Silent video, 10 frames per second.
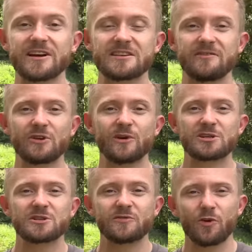you guys have any
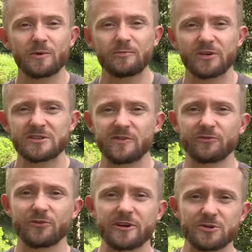questions for me, please feel
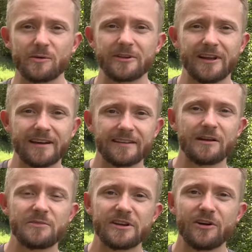free, drop me a line,
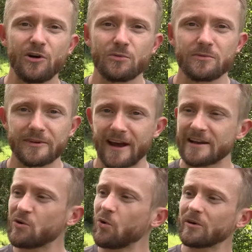let me know.
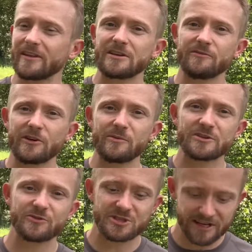Nitecore, thank you very
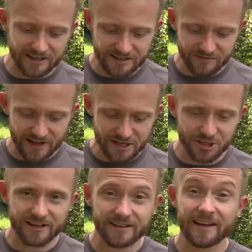much for sending in this
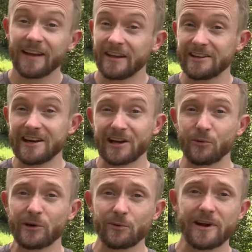flashlight. You got
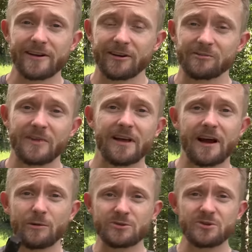a winner right here.
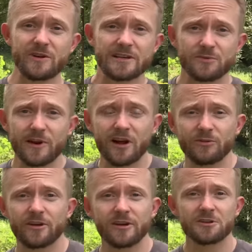I will see you guys
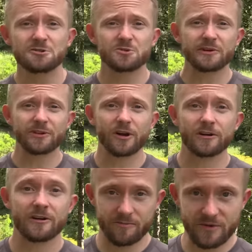around. Strength and
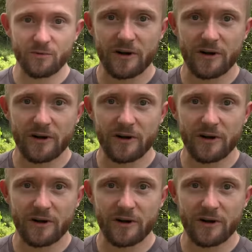honor be